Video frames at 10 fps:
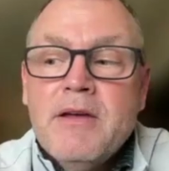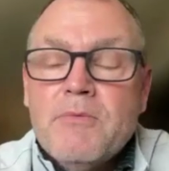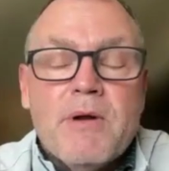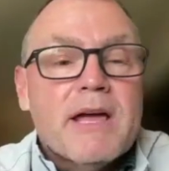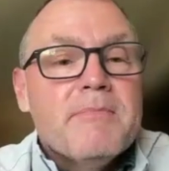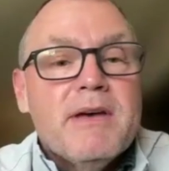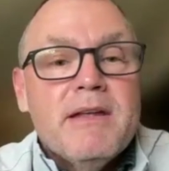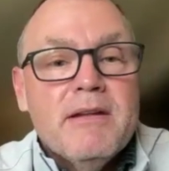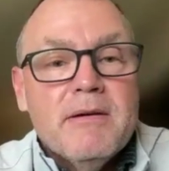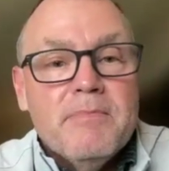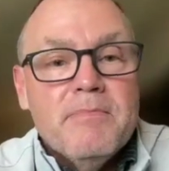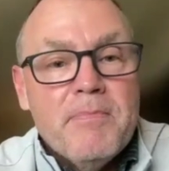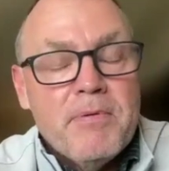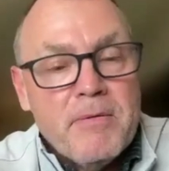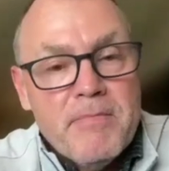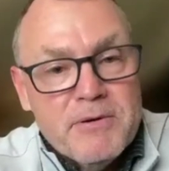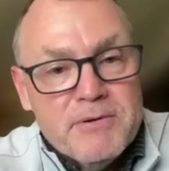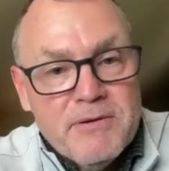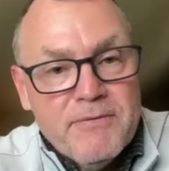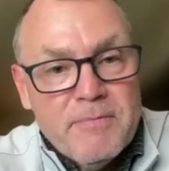recommend a
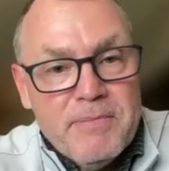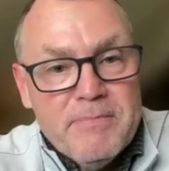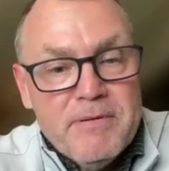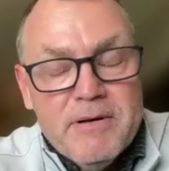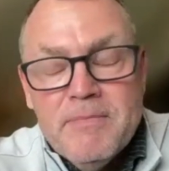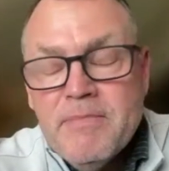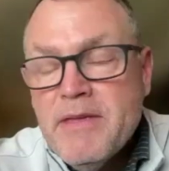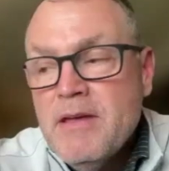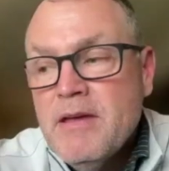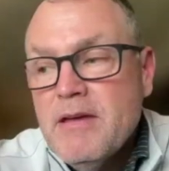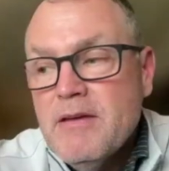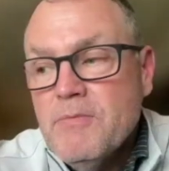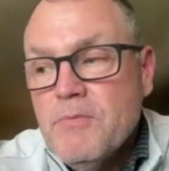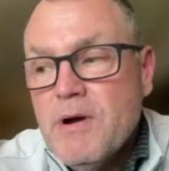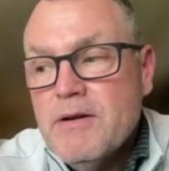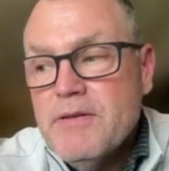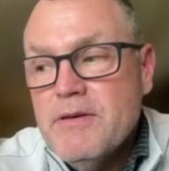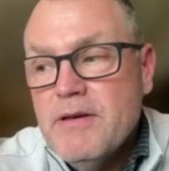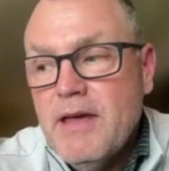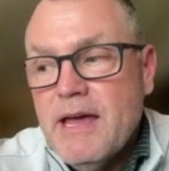promotion for people. And where
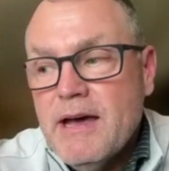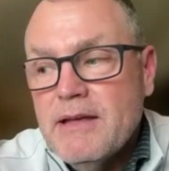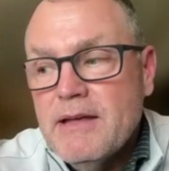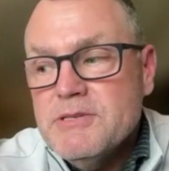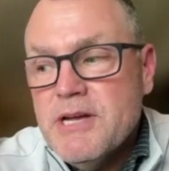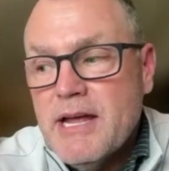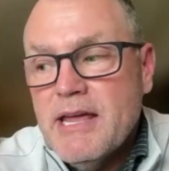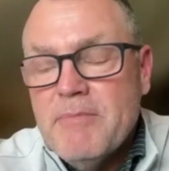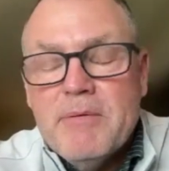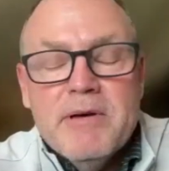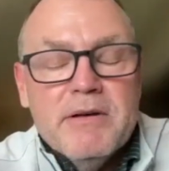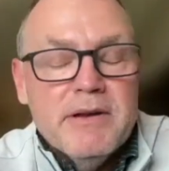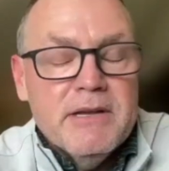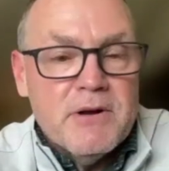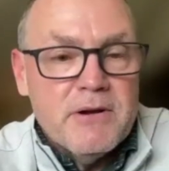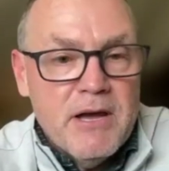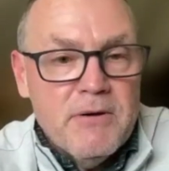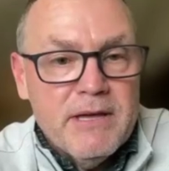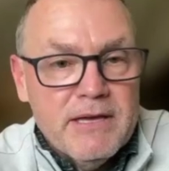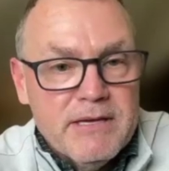the AI chat capabilities are
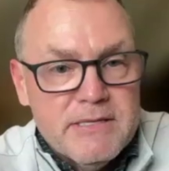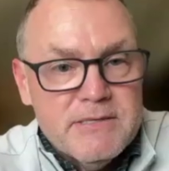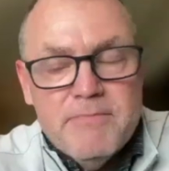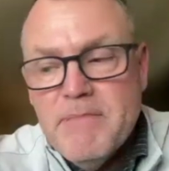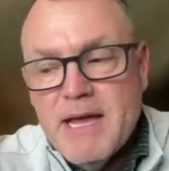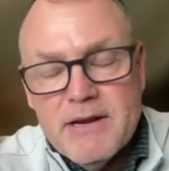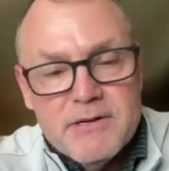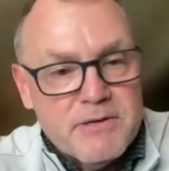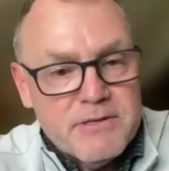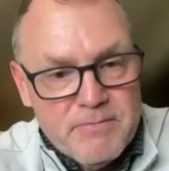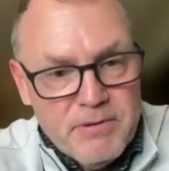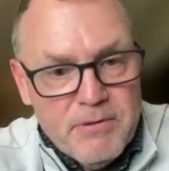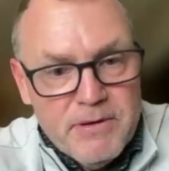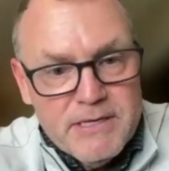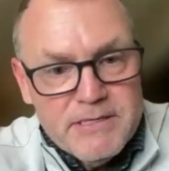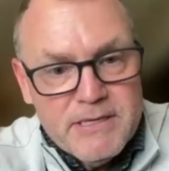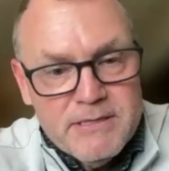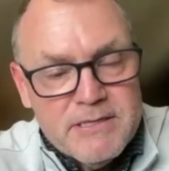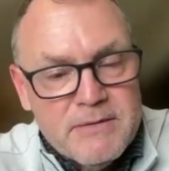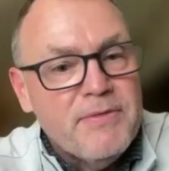going is managers, employees can
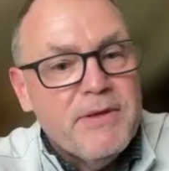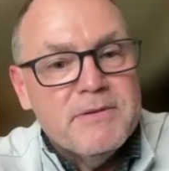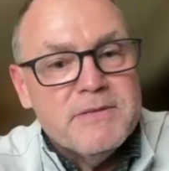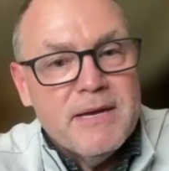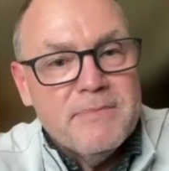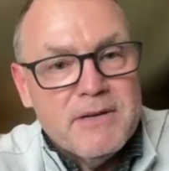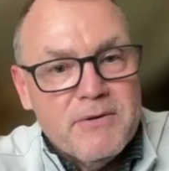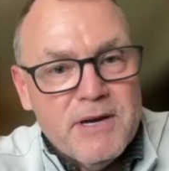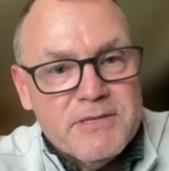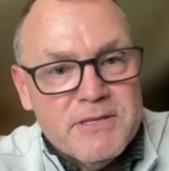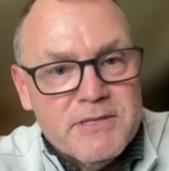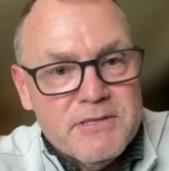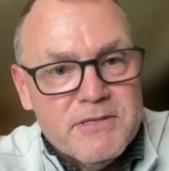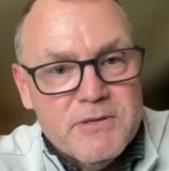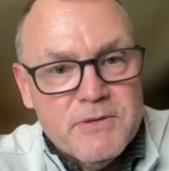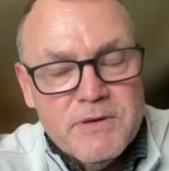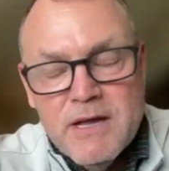submit those types of questions to